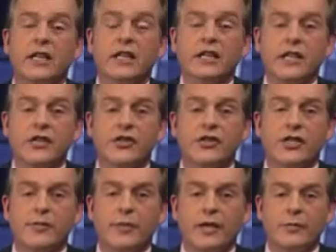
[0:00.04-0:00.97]

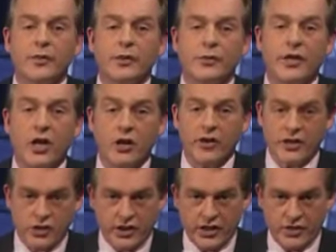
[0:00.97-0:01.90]
Yesterday's meeting between our
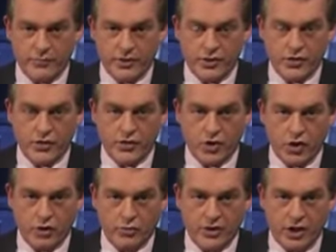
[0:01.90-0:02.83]
Education Minister
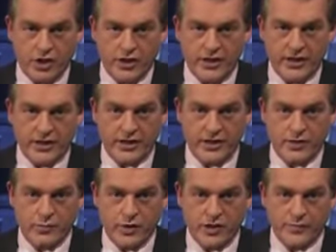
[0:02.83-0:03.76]
John O'Dowd and
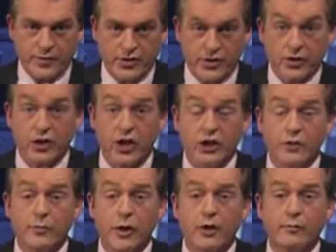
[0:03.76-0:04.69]
his Westminster
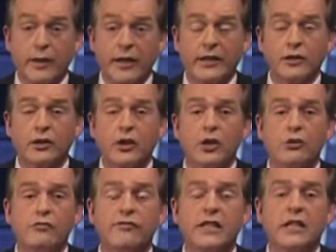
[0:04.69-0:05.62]
counterpart Michael
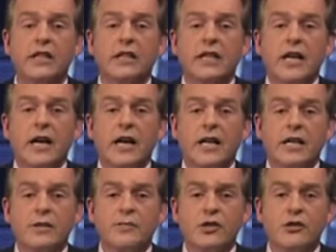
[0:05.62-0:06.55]
Gove. I
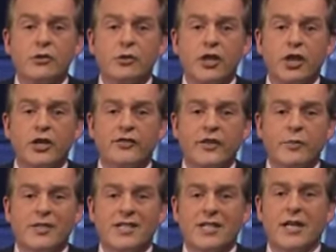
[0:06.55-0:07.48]
asked Mr O'Dowd if he
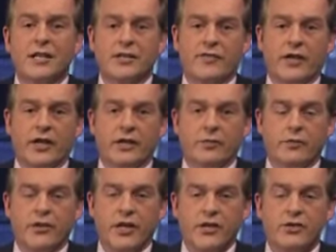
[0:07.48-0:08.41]
was satisfied
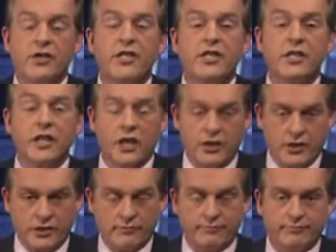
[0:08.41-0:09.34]
with yesterday's encounter.